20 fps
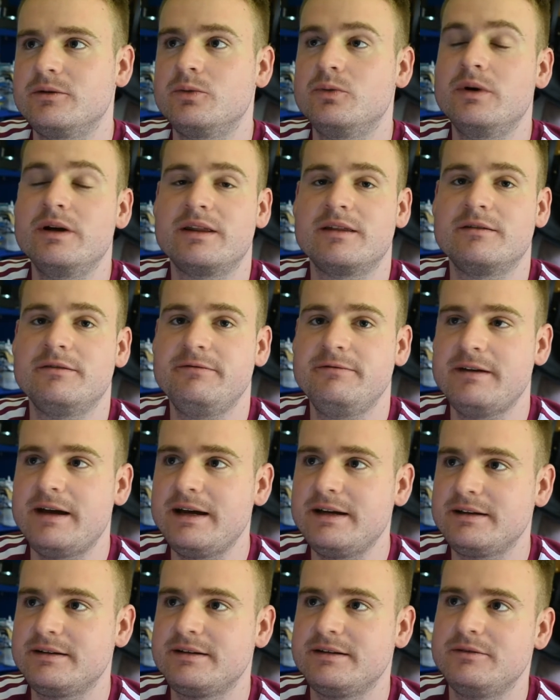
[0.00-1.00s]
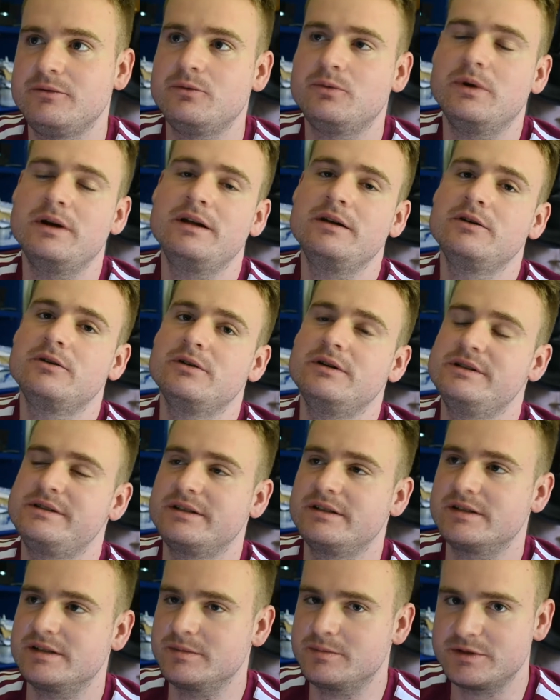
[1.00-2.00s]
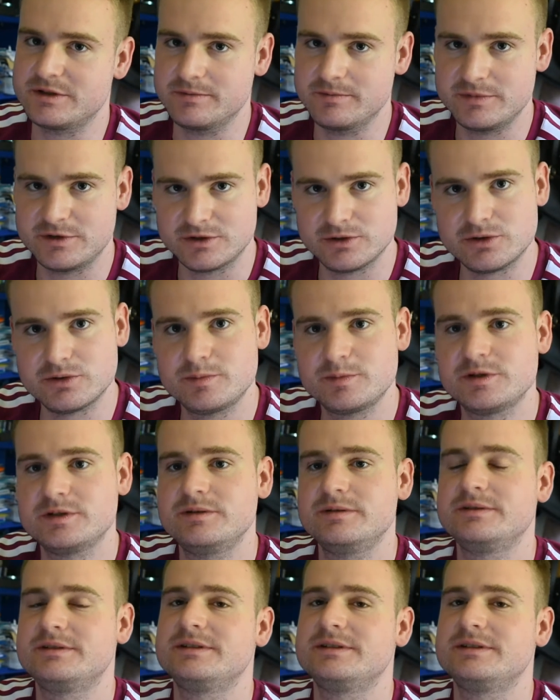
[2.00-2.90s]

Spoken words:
with fat increases its absorption,